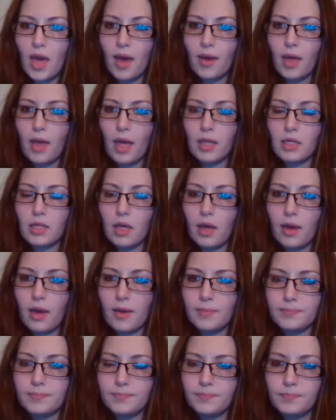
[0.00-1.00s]
Oh yeah,
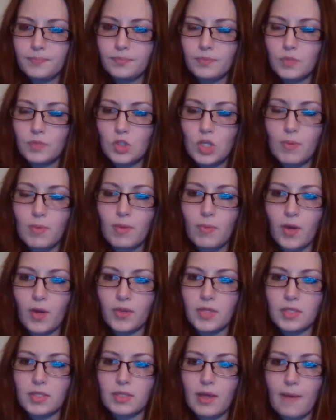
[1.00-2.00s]
and
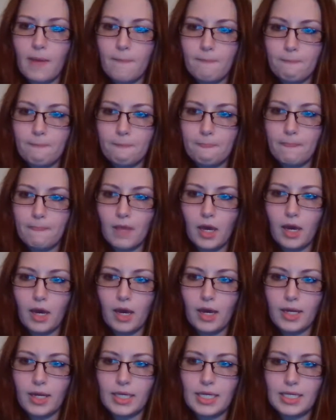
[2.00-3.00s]
Jimmy brought this up.
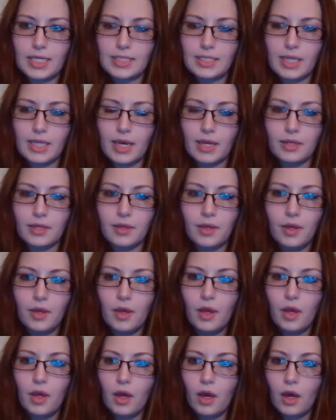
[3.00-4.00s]
He
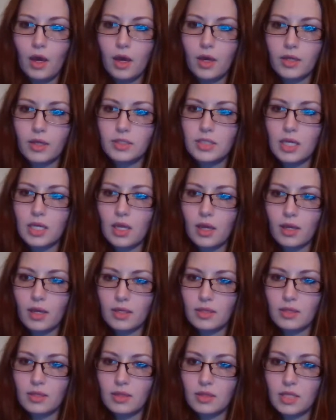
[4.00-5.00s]
said
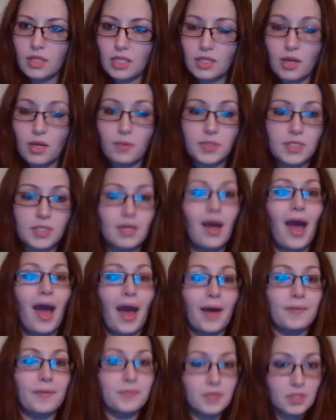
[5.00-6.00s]
that there
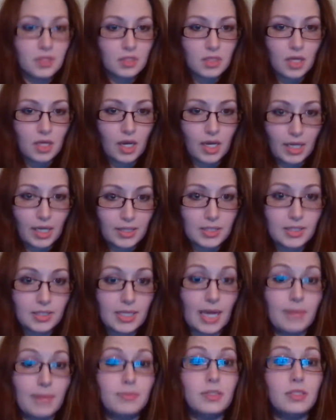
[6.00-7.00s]
was a guy
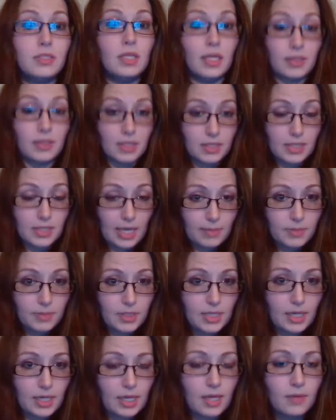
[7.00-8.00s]
in the
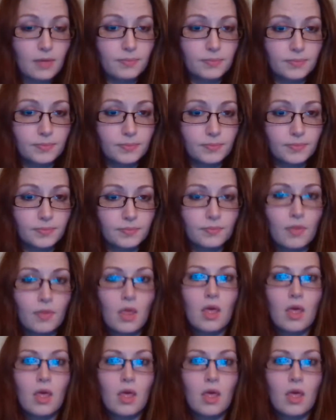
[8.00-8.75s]
same city,